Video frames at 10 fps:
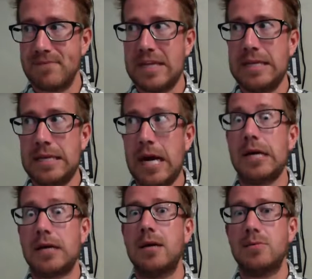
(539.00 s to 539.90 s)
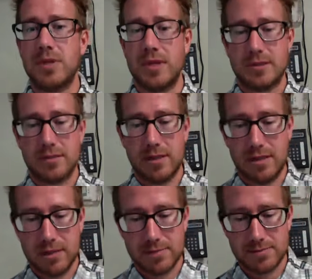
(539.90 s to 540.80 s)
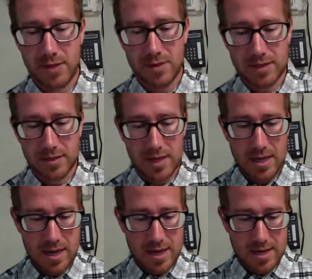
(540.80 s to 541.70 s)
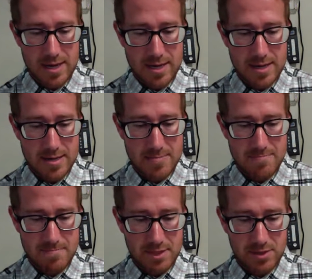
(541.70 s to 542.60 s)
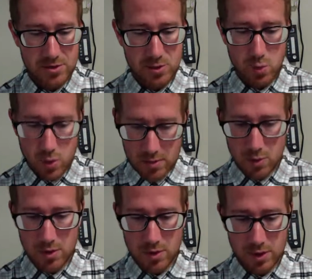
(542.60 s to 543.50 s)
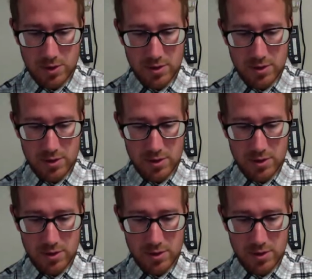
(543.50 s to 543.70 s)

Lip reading: not complex they are. All right, let's do one more question